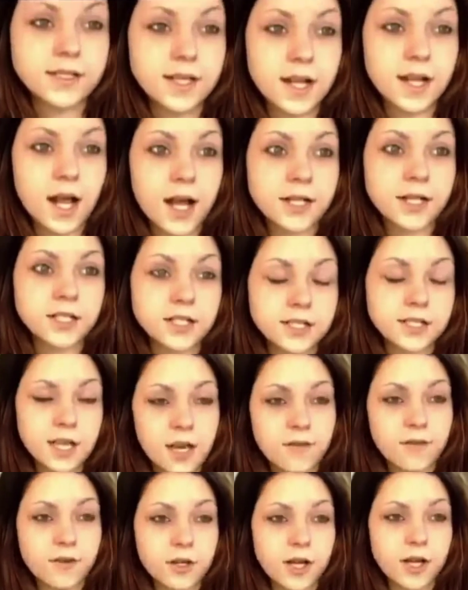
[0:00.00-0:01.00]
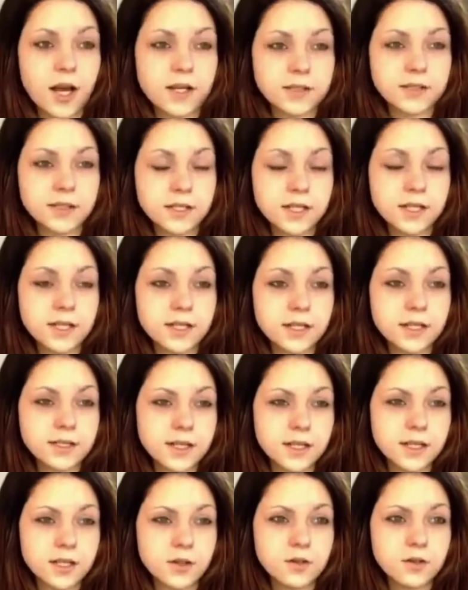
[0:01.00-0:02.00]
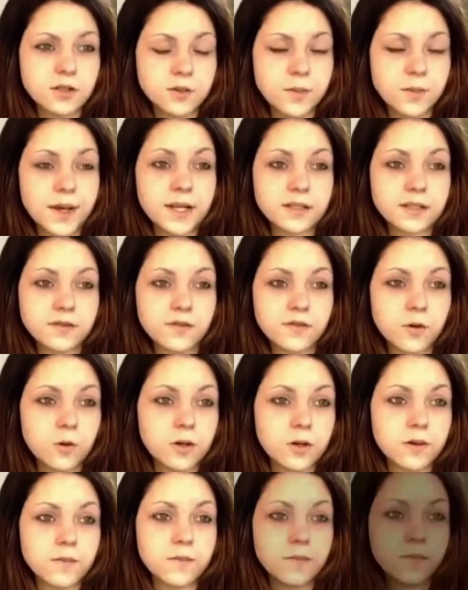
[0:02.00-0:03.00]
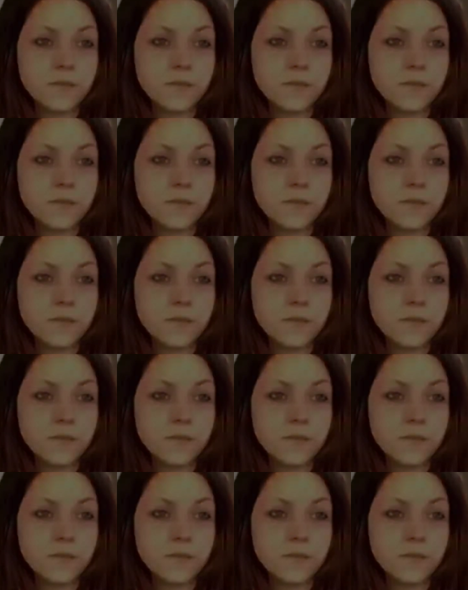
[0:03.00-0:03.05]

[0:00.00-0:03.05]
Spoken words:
and I just gave her custody because I knew it was best for them.